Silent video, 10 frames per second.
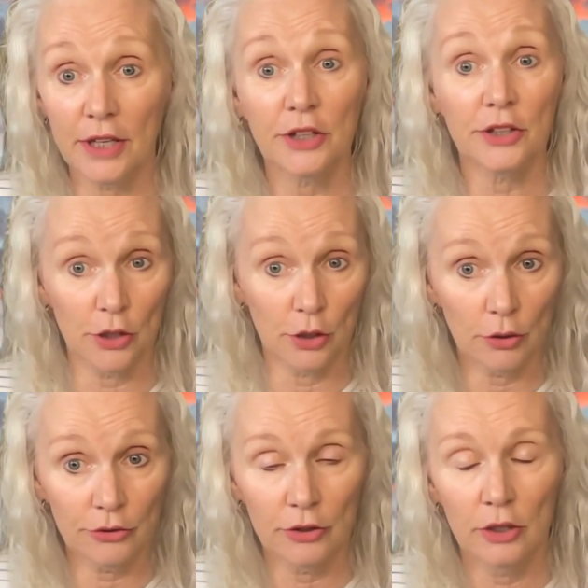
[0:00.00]

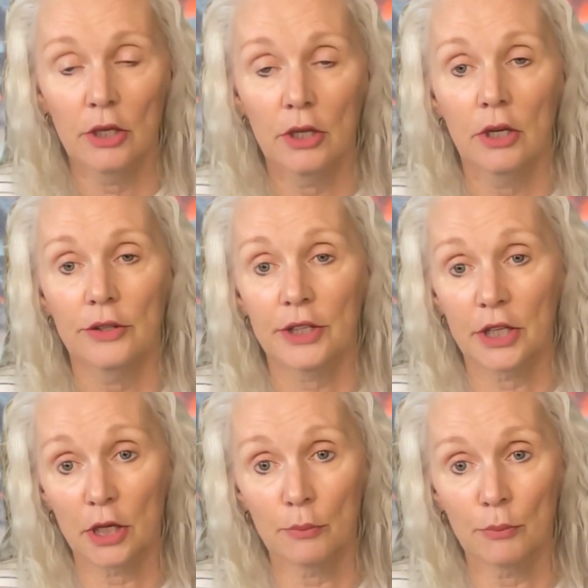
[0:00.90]
years to
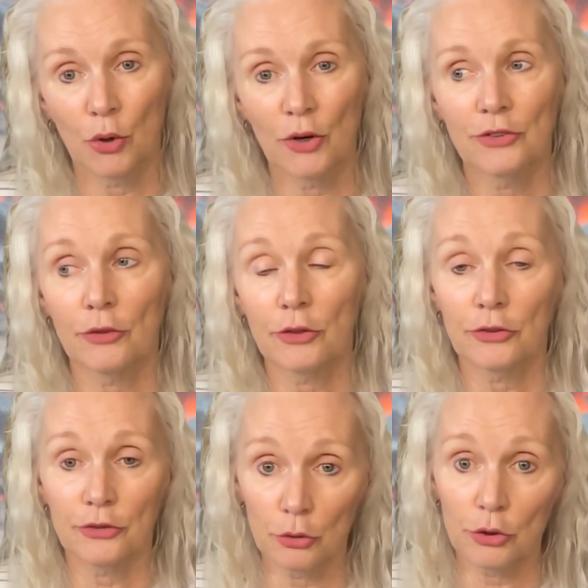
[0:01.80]
get on a board. So the
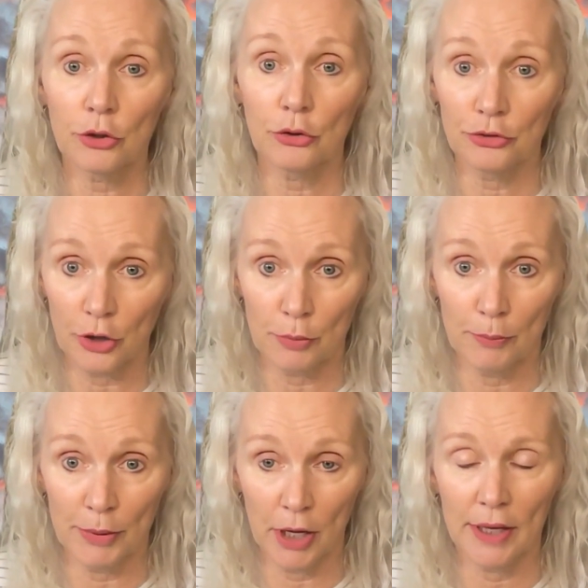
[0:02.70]
sooner you start
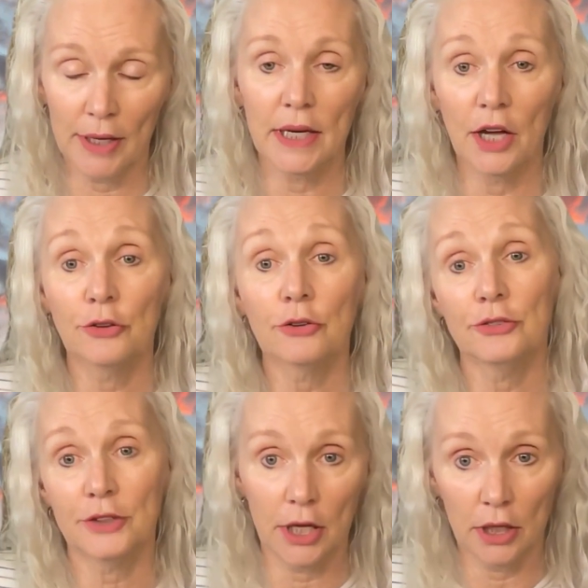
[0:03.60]
preparing and
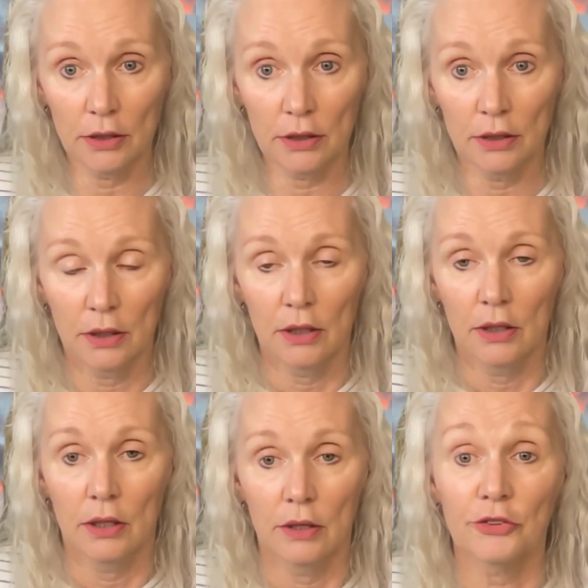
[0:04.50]
understand
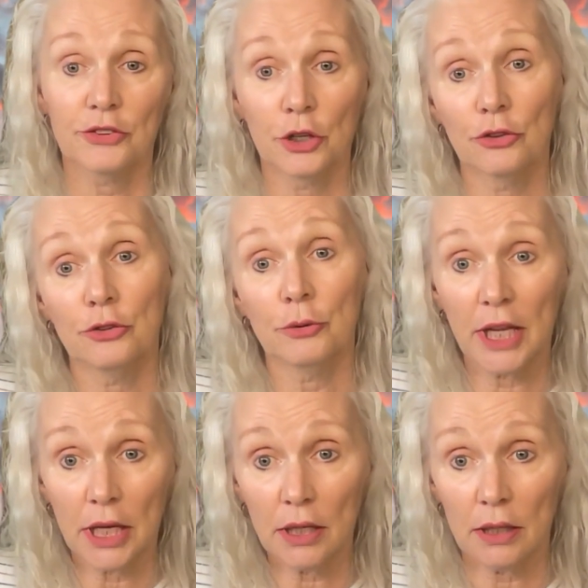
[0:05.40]
the skills you
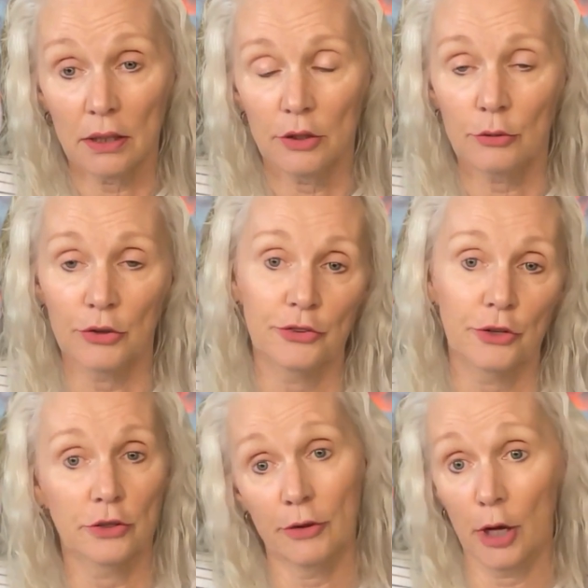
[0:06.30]
need, you can
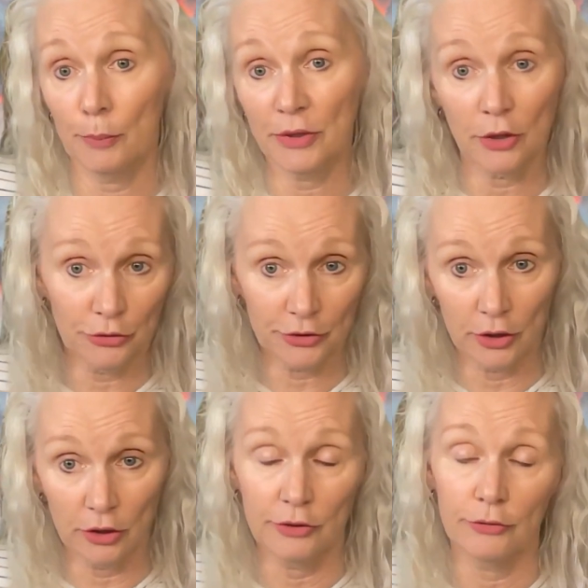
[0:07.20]
start developing those
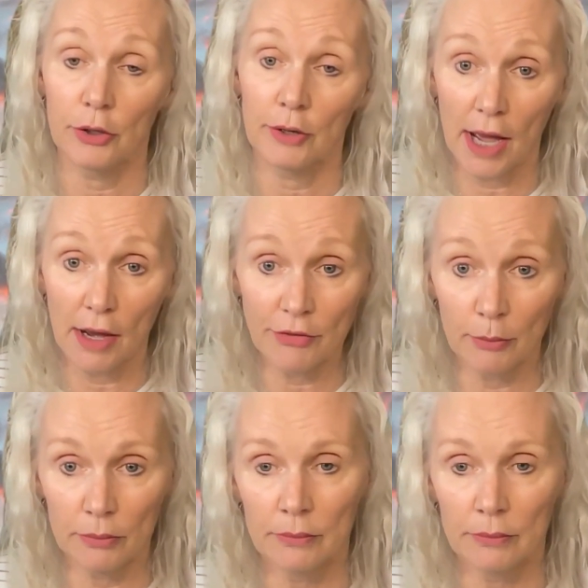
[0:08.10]
skills if you don't have them.